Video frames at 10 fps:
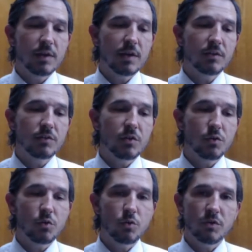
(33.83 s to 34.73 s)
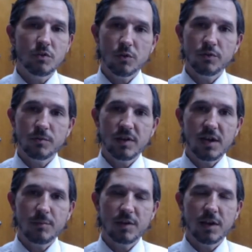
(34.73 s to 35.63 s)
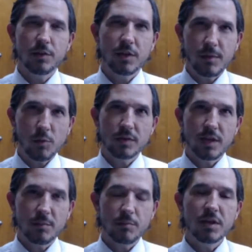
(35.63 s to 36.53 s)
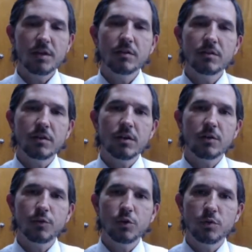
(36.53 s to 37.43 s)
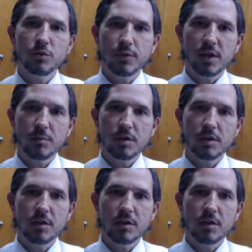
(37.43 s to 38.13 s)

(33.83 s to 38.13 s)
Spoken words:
And so you still have some time to kind of think about what that means for you and your family,